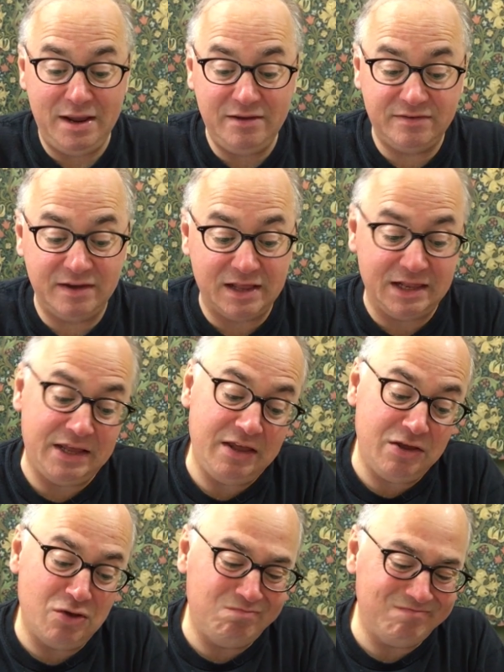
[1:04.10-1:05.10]
basically,
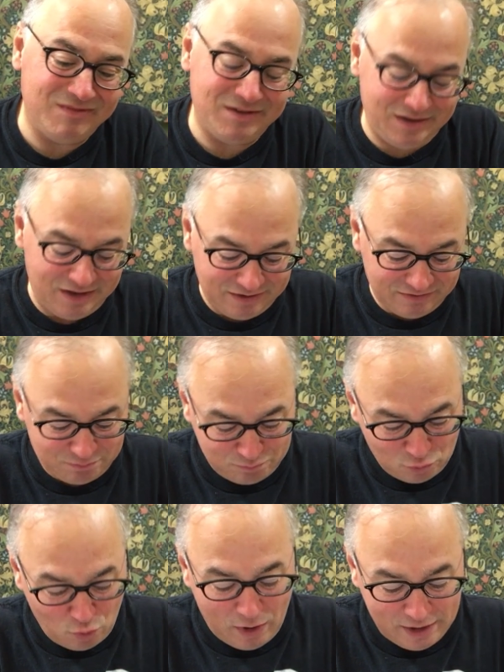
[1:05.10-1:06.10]
he it's
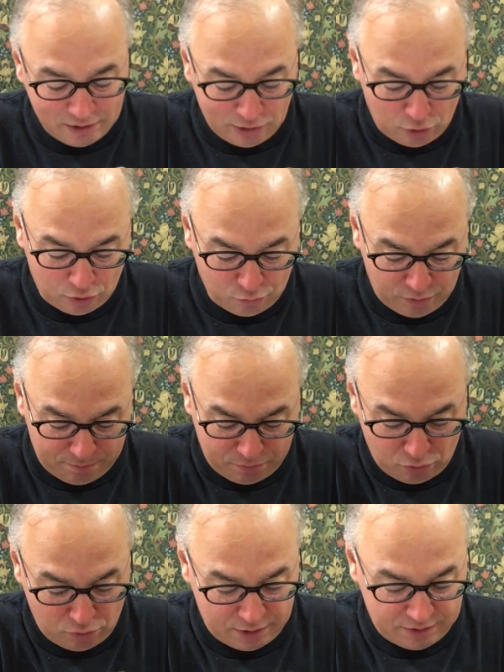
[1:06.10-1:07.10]
quite a long
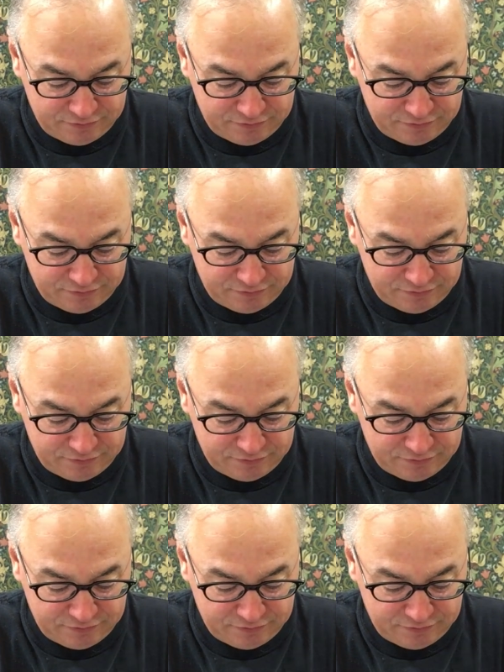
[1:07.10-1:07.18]
report.